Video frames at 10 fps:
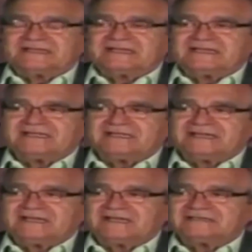He
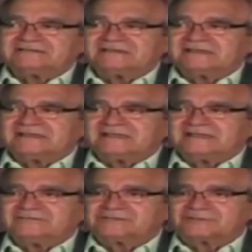
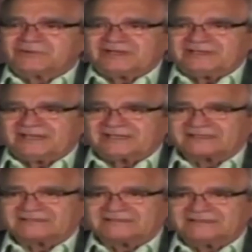was a redneck.
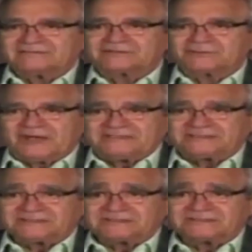He was a
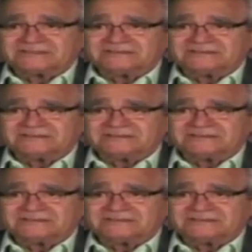racist.